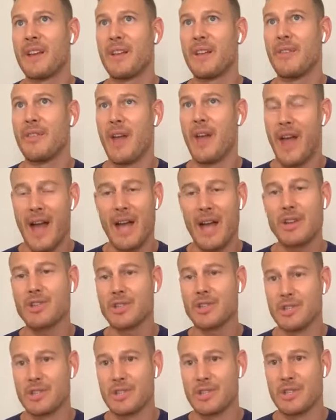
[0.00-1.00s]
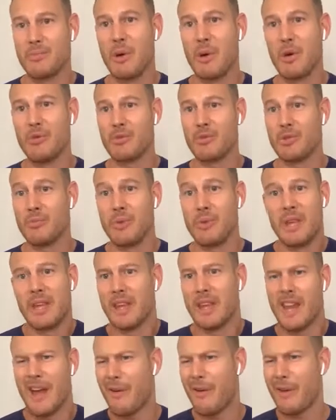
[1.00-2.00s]
their actions as opposed to
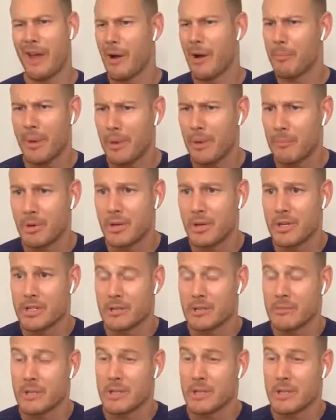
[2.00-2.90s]
being an out and out bad person.